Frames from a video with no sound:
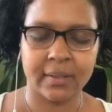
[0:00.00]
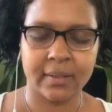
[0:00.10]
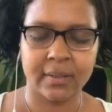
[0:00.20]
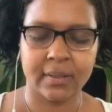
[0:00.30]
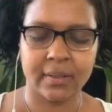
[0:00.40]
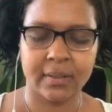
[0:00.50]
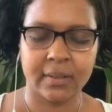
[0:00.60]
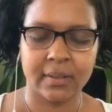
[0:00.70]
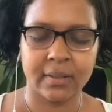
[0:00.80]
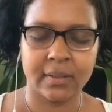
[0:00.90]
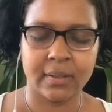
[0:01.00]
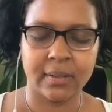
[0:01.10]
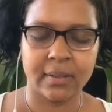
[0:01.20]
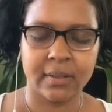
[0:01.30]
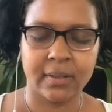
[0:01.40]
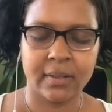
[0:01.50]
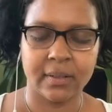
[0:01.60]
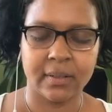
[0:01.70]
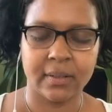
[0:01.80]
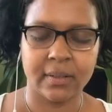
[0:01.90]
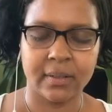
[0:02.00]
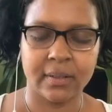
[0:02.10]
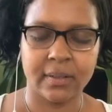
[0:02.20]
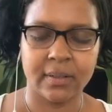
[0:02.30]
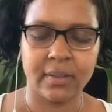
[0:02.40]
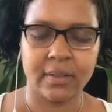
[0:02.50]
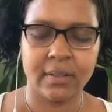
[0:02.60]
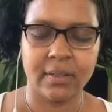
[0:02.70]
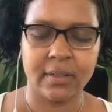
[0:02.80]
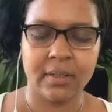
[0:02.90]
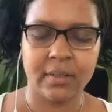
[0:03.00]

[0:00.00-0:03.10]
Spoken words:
(no one is talking)